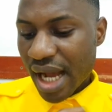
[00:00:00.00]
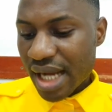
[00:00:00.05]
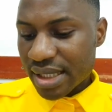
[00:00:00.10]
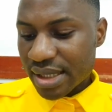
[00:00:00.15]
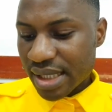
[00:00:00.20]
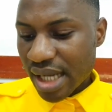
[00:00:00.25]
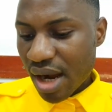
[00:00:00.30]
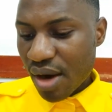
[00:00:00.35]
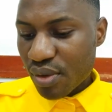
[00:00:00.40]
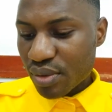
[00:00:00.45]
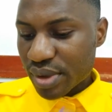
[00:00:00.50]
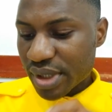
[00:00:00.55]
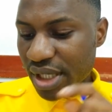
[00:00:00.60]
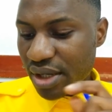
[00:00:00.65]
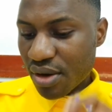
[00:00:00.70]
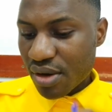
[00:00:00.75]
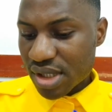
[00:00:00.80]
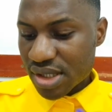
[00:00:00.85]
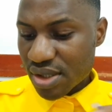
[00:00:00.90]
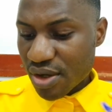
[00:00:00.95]
And now,
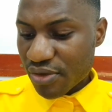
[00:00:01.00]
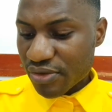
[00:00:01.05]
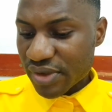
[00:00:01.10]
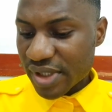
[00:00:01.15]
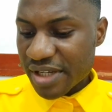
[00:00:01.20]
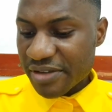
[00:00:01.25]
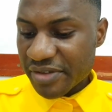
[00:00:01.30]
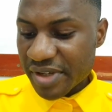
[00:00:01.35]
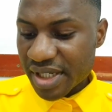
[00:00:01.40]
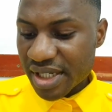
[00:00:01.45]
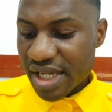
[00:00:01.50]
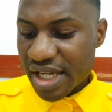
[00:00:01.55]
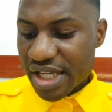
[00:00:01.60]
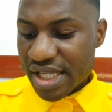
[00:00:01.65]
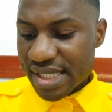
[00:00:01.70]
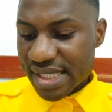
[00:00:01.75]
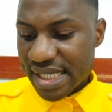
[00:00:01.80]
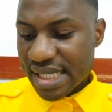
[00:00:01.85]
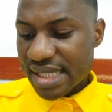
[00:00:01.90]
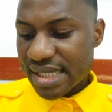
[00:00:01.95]
the cost of living
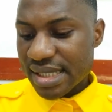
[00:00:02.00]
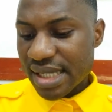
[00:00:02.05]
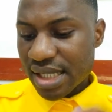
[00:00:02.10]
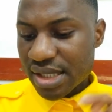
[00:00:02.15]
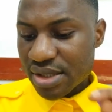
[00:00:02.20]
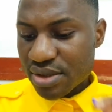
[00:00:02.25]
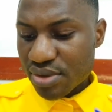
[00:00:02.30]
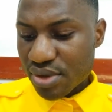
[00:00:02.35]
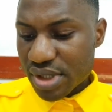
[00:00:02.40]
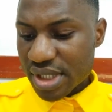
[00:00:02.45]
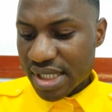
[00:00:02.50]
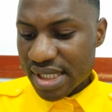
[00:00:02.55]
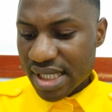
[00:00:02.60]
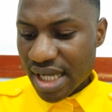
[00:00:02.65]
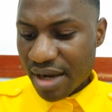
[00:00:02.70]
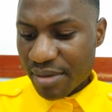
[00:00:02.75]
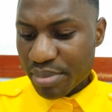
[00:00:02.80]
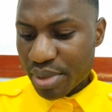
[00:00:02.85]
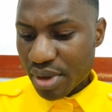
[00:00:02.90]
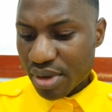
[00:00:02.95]
says that
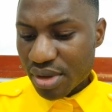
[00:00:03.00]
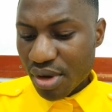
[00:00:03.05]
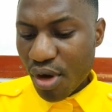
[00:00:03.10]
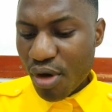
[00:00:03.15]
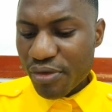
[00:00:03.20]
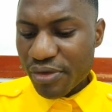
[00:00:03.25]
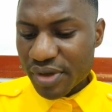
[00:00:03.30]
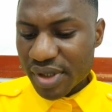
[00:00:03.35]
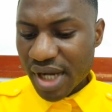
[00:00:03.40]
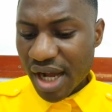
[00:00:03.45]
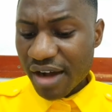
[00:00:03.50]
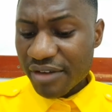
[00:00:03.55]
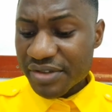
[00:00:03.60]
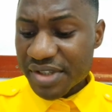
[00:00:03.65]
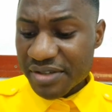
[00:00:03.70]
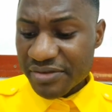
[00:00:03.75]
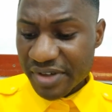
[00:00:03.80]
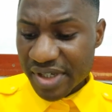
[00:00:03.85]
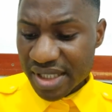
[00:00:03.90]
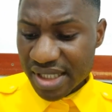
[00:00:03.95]
studies abroad often
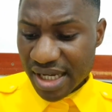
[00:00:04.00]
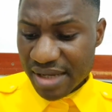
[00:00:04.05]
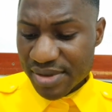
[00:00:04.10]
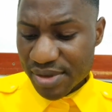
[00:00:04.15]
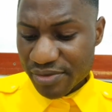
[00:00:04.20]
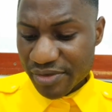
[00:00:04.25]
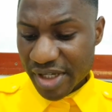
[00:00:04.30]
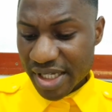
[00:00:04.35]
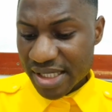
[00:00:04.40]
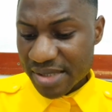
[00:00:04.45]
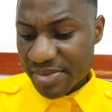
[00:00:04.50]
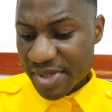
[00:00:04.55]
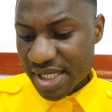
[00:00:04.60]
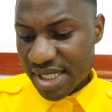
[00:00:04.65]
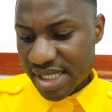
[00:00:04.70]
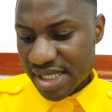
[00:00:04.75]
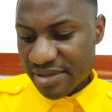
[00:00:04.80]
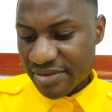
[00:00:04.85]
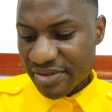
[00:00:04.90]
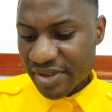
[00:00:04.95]
have different types of
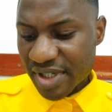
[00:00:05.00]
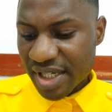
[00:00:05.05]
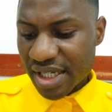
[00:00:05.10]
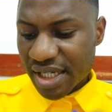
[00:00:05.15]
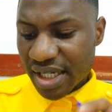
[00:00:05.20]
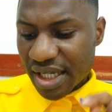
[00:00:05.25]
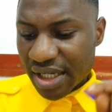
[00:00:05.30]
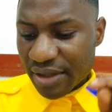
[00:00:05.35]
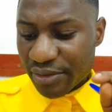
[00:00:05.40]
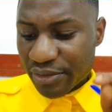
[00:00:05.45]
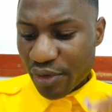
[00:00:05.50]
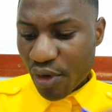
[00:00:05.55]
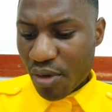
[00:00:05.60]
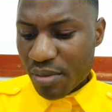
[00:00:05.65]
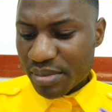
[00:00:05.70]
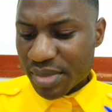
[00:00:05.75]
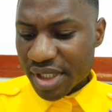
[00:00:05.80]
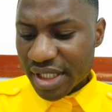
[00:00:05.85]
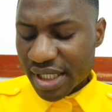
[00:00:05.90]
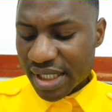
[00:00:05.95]
expenses
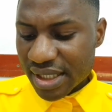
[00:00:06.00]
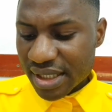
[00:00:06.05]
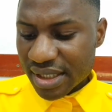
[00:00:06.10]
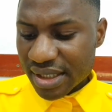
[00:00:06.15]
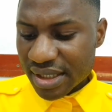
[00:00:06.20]
from